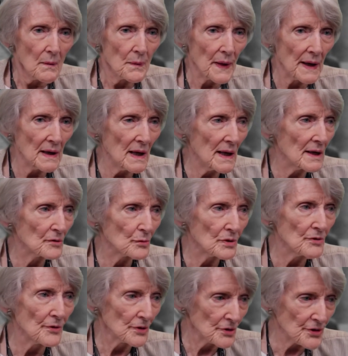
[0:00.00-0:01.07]
They had
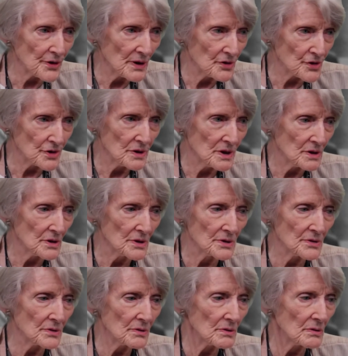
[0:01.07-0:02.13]
reverse
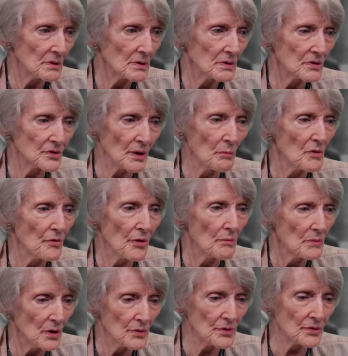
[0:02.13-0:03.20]
engineered some of the
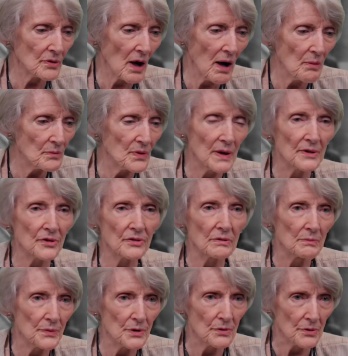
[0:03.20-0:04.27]
most complex
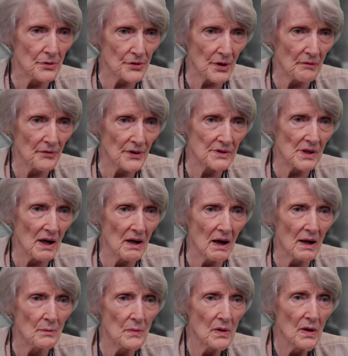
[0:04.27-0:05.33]
computers of the
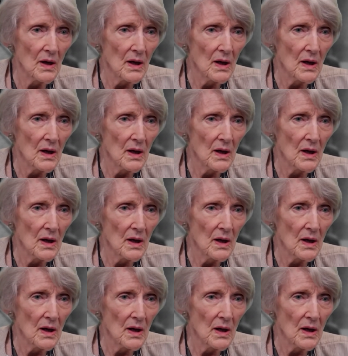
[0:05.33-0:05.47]
time